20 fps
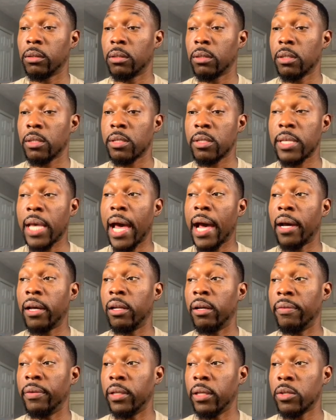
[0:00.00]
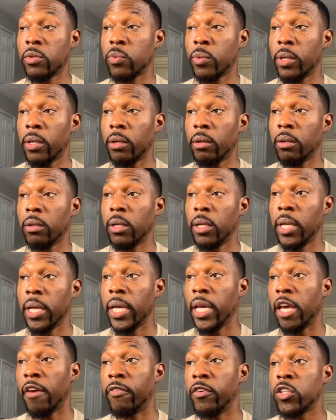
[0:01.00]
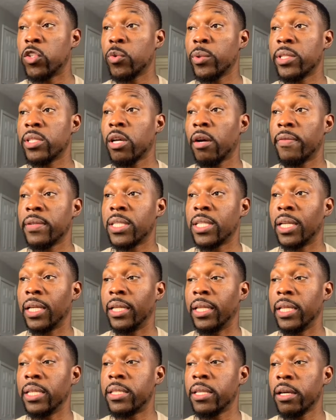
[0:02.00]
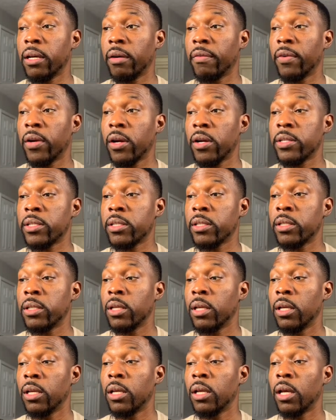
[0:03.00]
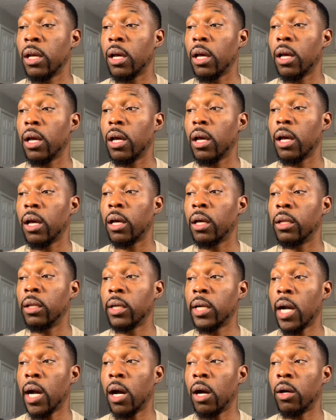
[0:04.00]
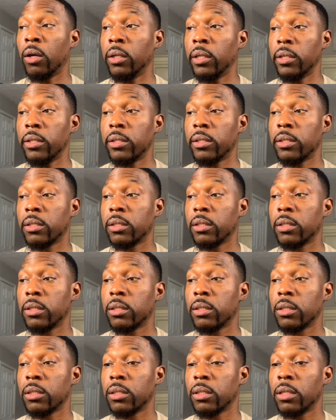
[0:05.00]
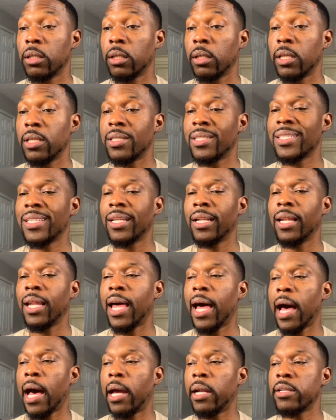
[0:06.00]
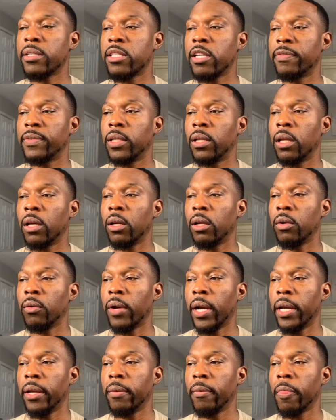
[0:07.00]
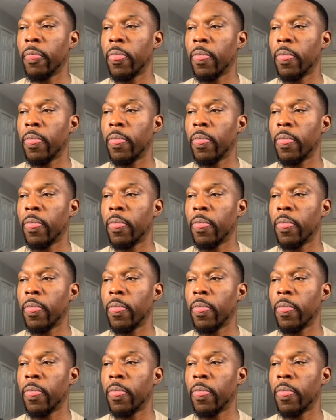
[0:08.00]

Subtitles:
side of it as well. If you switch over to the detailed version, look at all this. This is a lot of stuff to learn, right?